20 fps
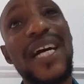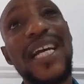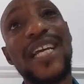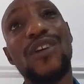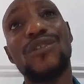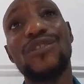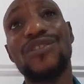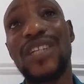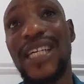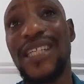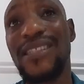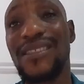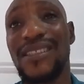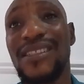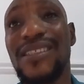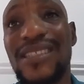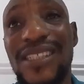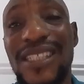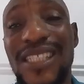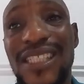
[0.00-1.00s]

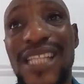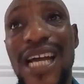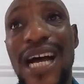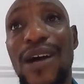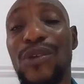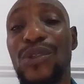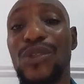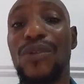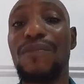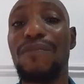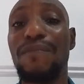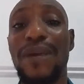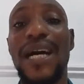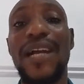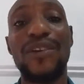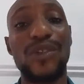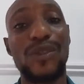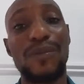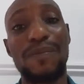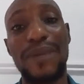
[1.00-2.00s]
160,000
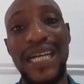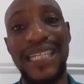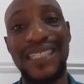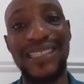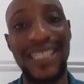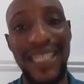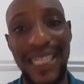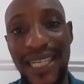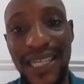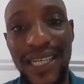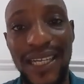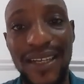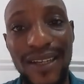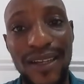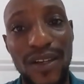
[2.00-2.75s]
barrels per day.